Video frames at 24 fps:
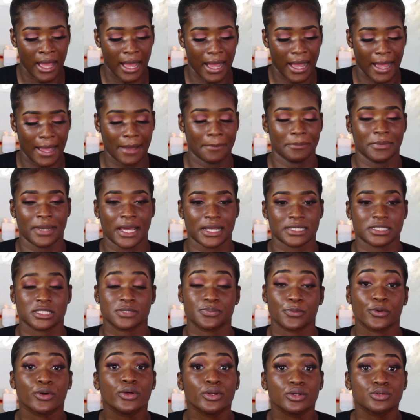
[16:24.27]
I'm not
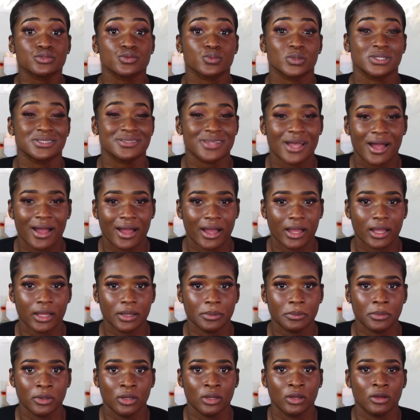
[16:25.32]
spoiled with
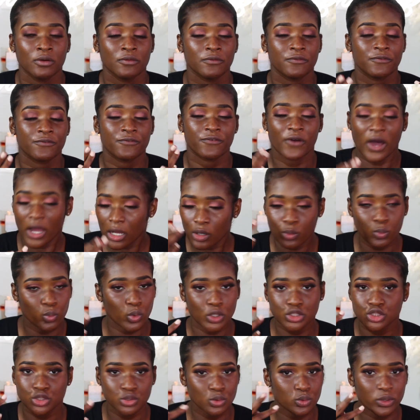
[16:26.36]
time, fuck
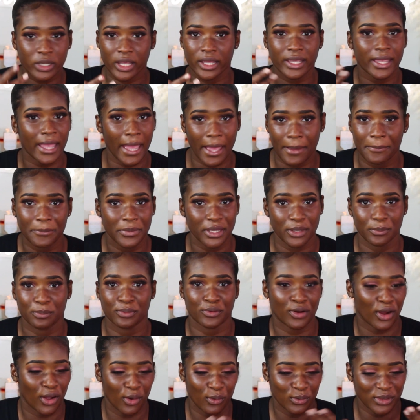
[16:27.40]
what you can get me,
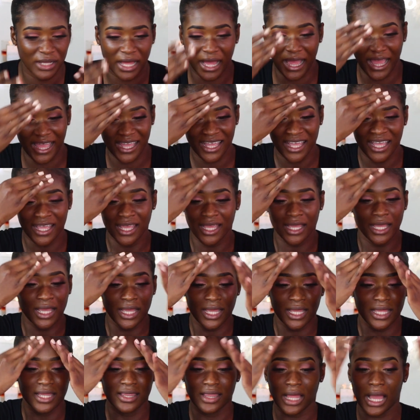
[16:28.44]
bro. Like,
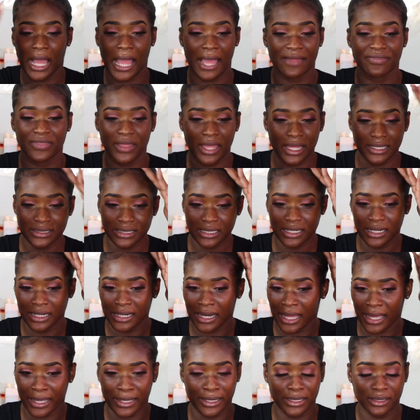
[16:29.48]
at the end of the
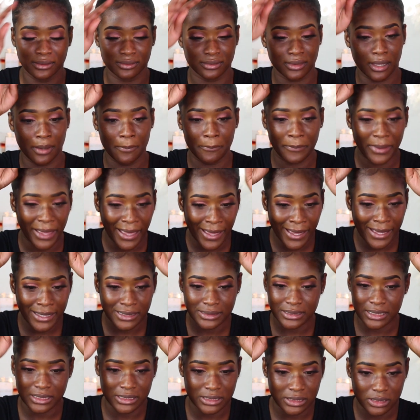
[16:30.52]
night, them
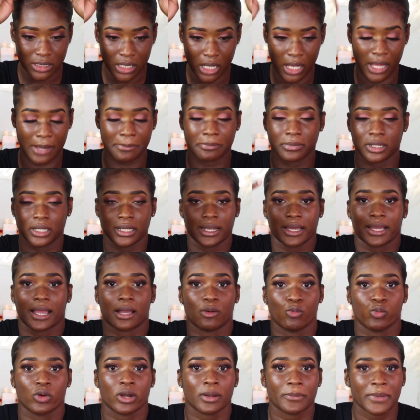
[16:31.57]
bags is, like,
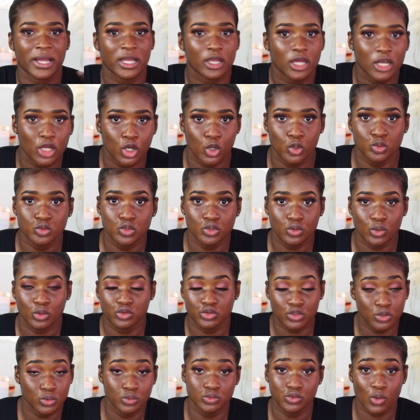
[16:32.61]
what am I gonna go
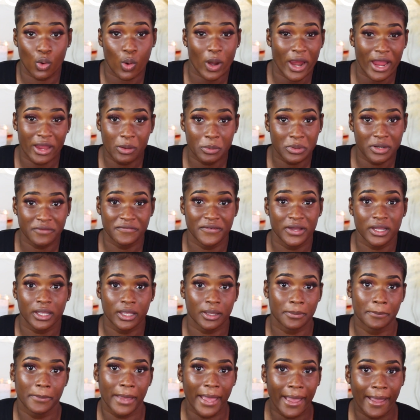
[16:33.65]
do? Cry with a
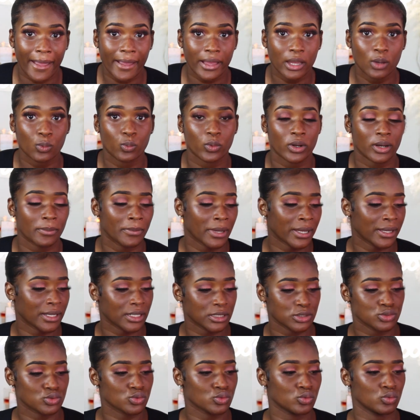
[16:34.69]
fucking bag? What am I
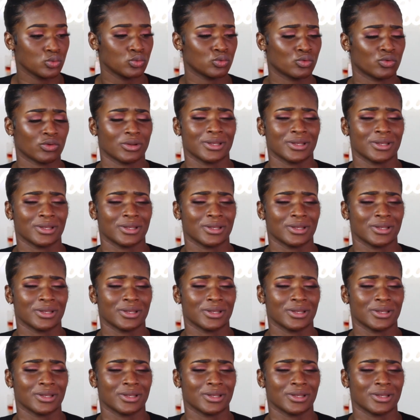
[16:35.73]
gonna do?